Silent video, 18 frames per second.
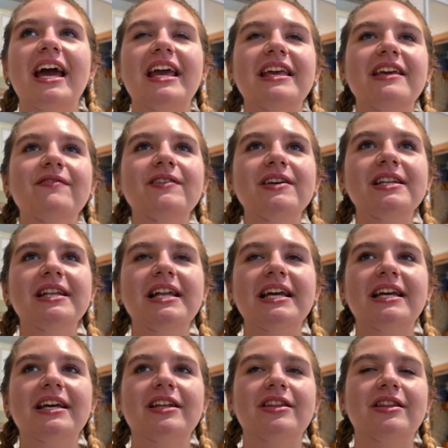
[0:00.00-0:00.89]
even
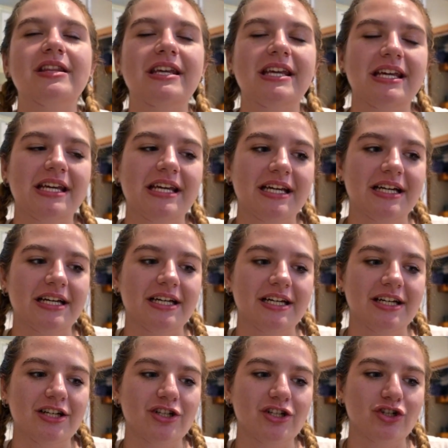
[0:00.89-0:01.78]
like the
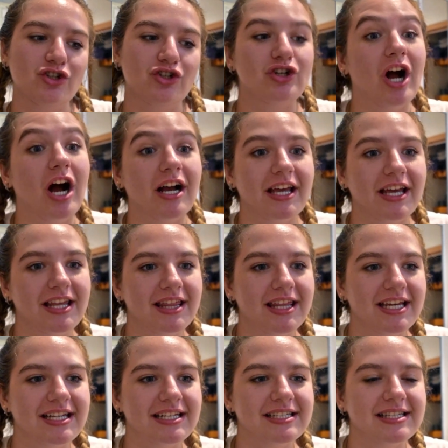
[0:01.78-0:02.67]
shocking
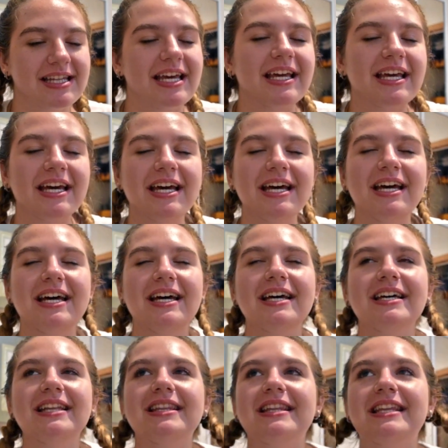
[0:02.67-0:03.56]
things, like
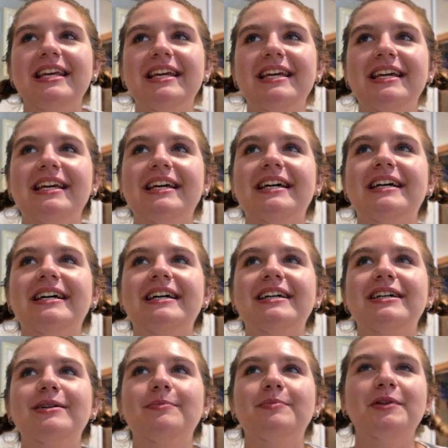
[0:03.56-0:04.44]
the
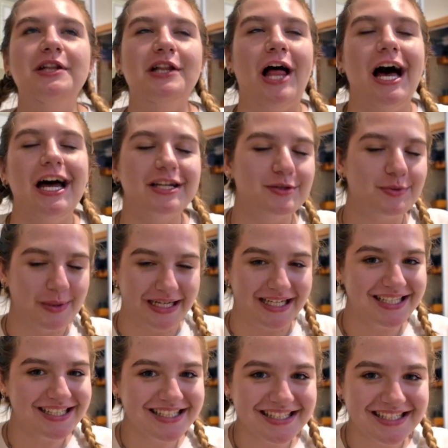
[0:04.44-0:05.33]
plot
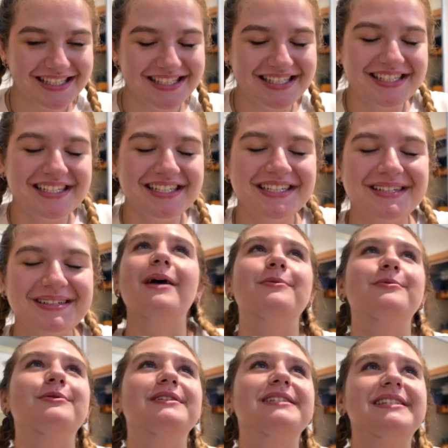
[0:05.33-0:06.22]
twists, I
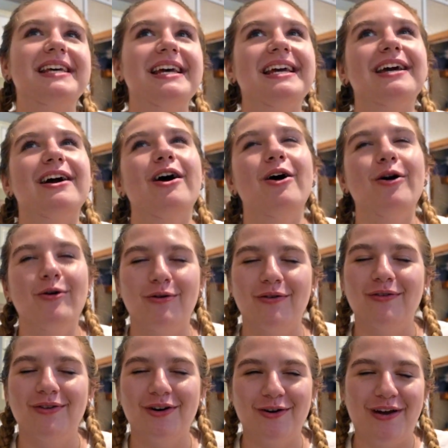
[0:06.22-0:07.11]
was like,
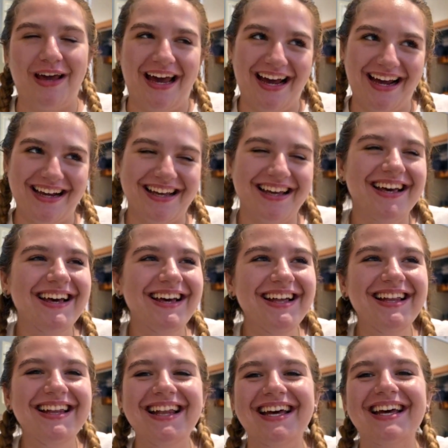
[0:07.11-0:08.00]
oh, okay.
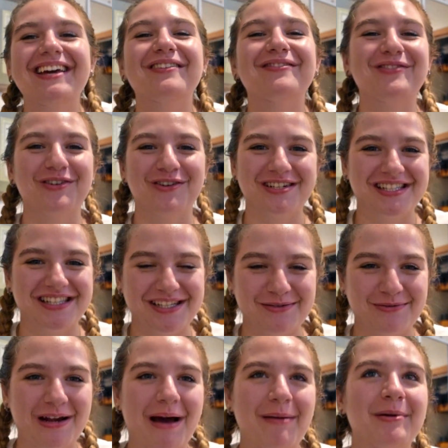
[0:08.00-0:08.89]
Like, of course
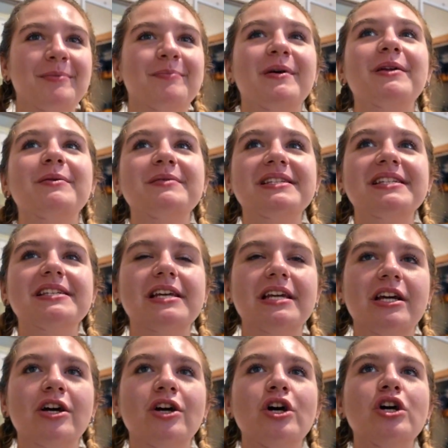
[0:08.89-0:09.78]
this would happen. But it was
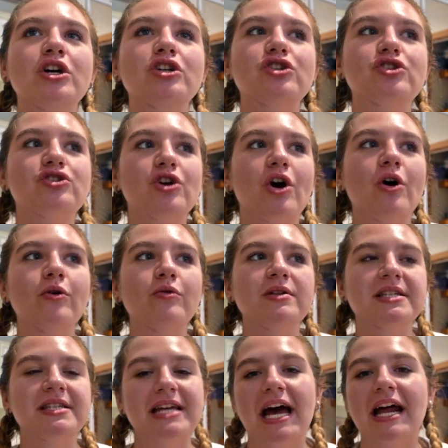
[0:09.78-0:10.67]
like so
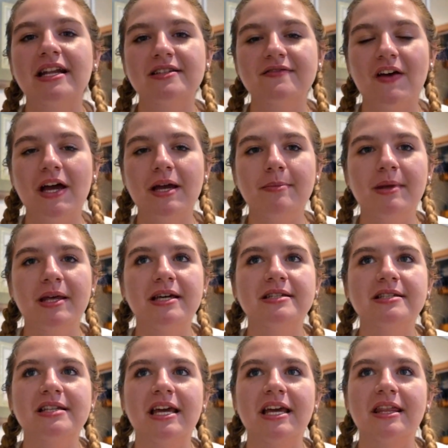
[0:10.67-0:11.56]
satisfying
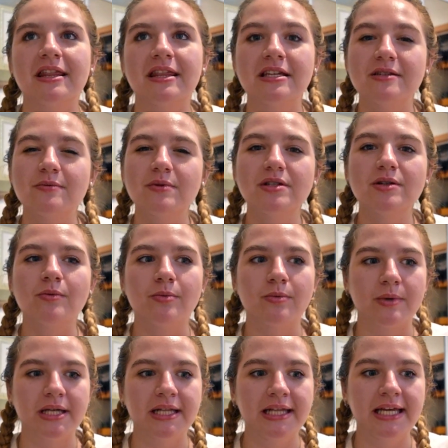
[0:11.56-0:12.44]
because like this was a
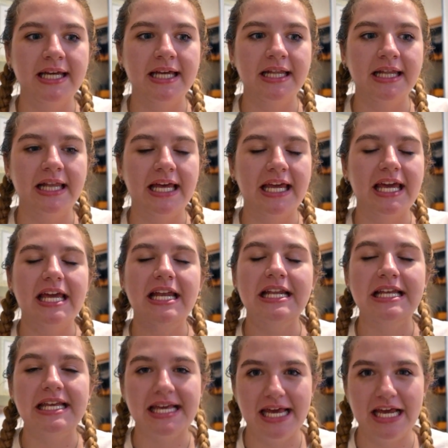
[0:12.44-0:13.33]
really like
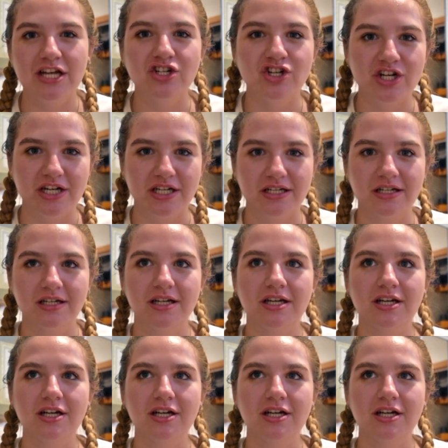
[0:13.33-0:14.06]
engaging